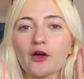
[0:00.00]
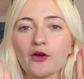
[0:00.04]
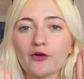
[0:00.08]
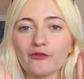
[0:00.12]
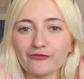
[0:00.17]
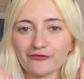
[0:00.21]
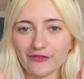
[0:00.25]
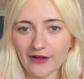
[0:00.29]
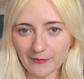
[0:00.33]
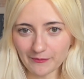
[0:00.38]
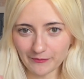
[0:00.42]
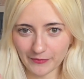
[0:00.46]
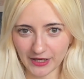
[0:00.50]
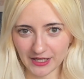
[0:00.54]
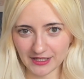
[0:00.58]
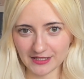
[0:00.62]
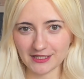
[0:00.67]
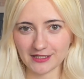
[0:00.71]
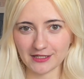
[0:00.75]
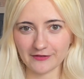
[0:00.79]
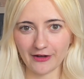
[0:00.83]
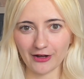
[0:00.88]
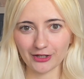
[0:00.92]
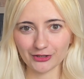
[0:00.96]
fan pages
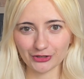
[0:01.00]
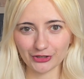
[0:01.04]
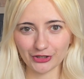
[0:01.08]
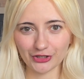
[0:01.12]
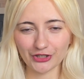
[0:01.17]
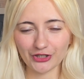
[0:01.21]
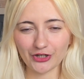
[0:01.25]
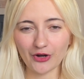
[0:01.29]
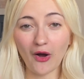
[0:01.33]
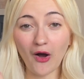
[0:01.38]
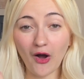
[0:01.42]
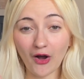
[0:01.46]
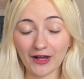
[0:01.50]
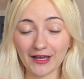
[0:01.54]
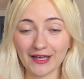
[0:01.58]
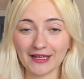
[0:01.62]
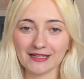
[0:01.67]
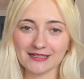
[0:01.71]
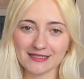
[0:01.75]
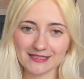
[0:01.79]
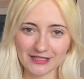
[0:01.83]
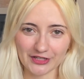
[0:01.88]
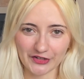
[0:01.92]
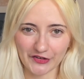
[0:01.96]
about her on
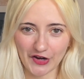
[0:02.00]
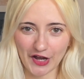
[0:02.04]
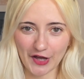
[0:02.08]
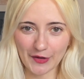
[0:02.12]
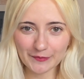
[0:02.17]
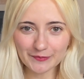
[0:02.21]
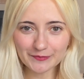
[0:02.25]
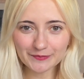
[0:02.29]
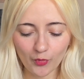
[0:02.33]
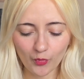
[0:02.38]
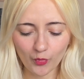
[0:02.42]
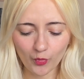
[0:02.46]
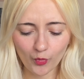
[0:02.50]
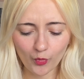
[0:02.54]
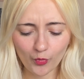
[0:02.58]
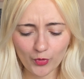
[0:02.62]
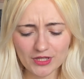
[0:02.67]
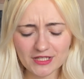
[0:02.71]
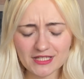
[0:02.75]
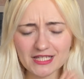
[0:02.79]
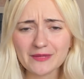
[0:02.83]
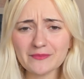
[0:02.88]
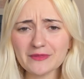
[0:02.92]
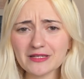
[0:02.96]
Instagram, which
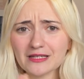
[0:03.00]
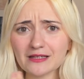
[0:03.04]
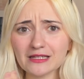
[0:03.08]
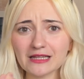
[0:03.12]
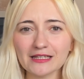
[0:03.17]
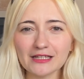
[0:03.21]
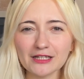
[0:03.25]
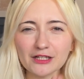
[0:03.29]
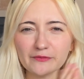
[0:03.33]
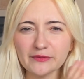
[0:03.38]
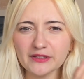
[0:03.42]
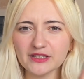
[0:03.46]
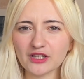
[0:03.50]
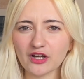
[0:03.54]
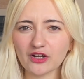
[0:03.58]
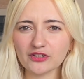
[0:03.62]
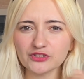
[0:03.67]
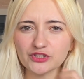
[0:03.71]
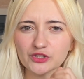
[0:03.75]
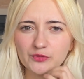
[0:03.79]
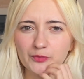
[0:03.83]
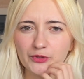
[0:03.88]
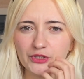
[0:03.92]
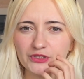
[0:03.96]
seems a little bit
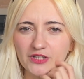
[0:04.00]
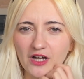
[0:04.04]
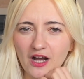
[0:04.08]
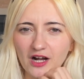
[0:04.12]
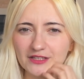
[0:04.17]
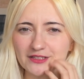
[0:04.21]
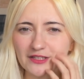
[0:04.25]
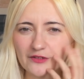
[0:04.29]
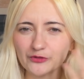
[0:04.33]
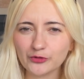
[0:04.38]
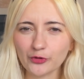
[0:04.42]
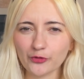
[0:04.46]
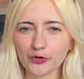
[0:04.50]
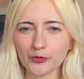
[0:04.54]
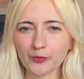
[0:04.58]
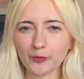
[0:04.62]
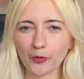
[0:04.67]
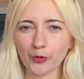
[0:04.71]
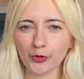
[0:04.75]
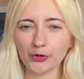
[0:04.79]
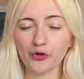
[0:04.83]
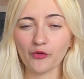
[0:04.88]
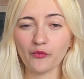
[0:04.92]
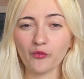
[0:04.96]
counterproductive to their
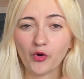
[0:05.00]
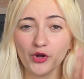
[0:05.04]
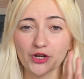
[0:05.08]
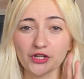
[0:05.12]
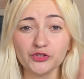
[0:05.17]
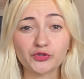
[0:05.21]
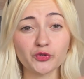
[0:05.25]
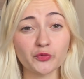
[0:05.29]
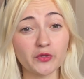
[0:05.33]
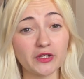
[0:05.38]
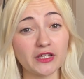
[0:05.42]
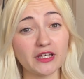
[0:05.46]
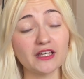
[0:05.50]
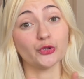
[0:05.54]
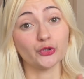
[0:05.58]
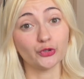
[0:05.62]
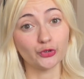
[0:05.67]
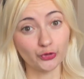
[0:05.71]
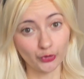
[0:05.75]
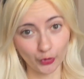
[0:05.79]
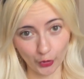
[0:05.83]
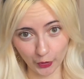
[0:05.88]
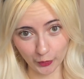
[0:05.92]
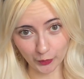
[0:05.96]
point of wanting to be
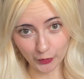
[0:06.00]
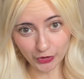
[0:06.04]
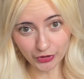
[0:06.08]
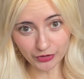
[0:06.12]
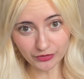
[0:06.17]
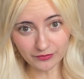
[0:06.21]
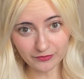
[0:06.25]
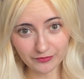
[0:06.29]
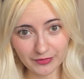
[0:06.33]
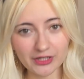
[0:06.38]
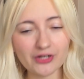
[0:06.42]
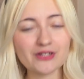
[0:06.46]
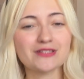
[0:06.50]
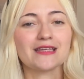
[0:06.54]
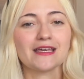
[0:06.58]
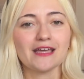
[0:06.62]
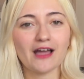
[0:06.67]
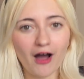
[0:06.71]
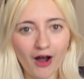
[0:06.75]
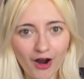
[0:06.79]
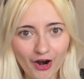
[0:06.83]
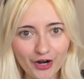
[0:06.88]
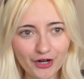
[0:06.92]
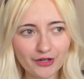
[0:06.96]
normal, because they
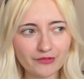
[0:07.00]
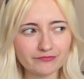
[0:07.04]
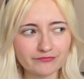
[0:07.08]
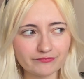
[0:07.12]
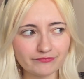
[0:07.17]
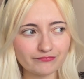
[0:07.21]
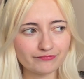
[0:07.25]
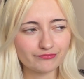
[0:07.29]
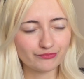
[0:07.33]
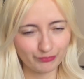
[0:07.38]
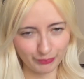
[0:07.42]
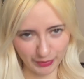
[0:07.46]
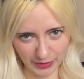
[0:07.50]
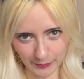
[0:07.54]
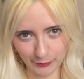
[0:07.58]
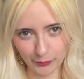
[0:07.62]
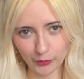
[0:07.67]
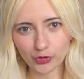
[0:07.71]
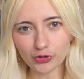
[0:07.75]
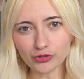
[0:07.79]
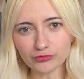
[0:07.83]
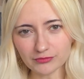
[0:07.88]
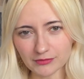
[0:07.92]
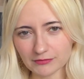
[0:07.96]
are
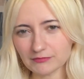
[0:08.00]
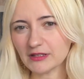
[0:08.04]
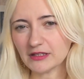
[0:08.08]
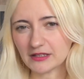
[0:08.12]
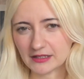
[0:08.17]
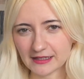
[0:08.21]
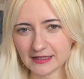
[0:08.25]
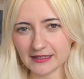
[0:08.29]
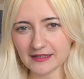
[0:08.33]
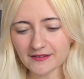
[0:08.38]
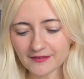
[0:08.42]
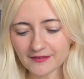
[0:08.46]
people, indeed.